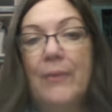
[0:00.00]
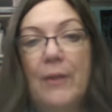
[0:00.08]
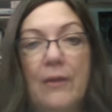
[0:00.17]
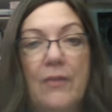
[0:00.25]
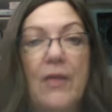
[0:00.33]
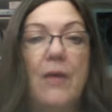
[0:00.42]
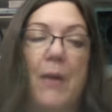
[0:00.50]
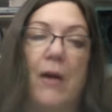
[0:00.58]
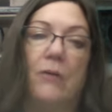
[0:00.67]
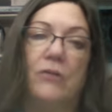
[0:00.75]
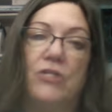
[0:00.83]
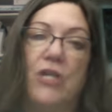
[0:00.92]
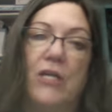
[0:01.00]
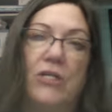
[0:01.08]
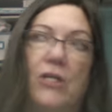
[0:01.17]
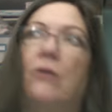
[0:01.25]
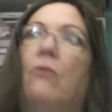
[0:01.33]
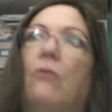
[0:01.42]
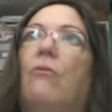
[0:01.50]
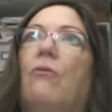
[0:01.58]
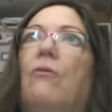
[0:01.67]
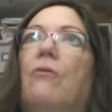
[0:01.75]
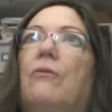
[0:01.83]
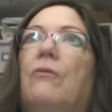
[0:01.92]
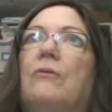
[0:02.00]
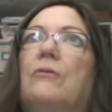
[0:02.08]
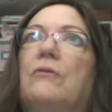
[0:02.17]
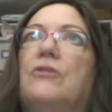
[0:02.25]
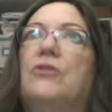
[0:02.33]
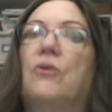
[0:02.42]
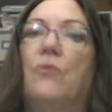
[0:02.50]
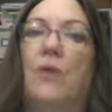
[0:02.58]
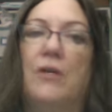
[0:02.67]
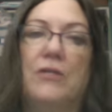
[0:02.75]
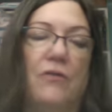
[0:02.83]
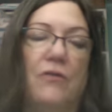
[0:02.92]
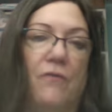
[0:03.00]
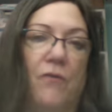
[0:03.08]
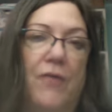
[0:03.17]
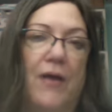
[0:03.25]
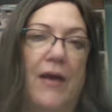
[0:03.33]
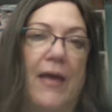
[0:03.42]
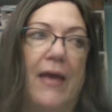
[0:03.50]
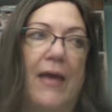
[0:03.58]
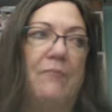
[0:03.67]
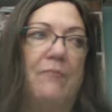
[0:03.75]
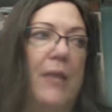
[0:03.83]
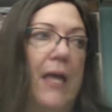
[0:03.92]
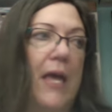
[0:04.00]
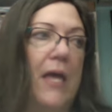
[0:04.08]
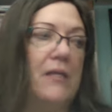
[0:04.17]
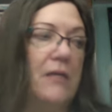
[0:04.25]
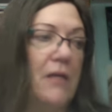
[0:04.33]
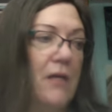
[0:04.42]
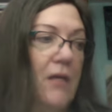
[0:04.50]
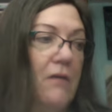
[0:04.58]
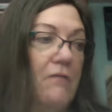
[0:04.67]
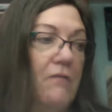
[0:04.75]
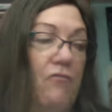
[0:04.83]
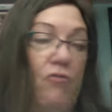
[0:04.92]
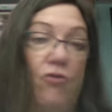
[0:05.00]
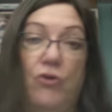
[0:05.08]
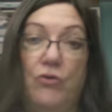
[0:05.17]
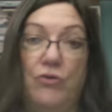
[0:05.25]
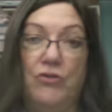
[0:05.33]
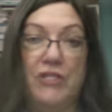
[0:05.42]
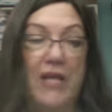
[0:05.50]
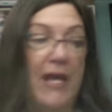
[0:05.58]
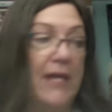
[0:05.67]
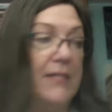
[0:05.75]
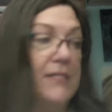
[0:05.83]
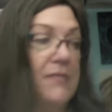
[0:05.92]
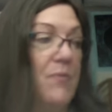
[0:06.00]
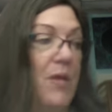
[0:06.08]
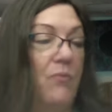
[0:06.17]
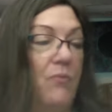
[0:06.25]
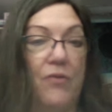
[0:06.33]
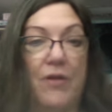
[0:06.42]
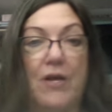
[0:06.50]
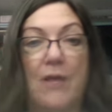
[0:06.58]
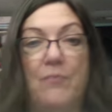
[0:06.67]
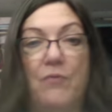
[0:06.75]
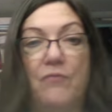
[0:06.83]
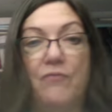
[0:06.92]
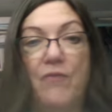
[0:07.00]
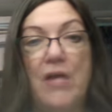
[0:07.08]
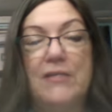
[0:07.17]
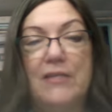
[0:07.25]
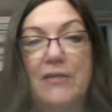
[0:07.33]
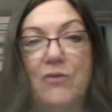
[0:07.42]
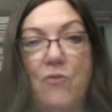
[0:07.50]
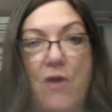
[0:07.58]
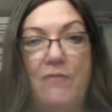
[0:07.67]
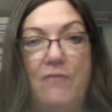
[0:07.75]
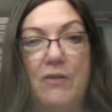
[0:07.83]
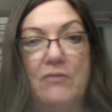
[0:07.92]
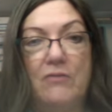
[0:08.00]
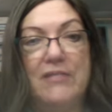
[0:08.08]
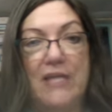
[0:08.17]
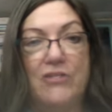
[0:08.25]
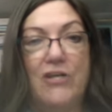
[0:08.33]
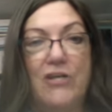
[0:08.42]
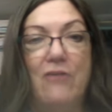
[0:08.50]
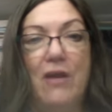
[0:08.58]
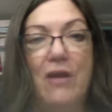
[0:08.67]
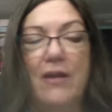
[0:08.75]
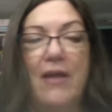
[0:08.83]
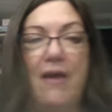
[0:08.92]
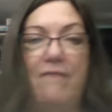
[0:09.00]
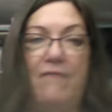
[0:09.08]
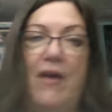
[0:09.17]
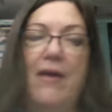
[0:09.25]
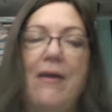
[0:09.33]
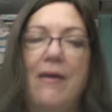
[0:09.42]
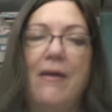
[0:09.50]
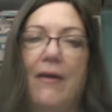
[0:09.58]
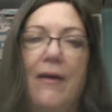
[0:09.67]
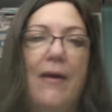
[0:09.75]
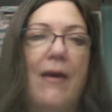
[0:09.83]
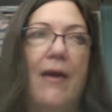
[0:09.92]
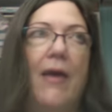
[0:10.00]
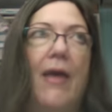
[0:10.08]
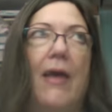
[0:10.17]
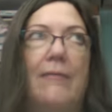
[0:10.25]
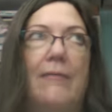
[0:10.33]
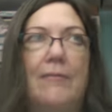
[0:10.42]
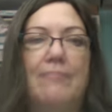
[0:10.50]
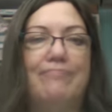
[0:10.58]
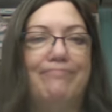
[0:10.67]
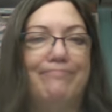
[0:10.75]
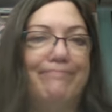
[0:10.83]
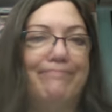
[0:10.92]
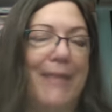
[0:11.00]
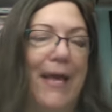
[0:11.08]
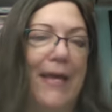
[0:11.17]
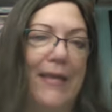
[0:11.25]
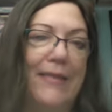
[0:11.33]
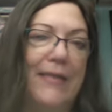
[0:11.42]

think about changing, or so on and so forth. I have planned for New Year's Day to meet with a couple friends and go have a little sketch out at a cafe. And I like the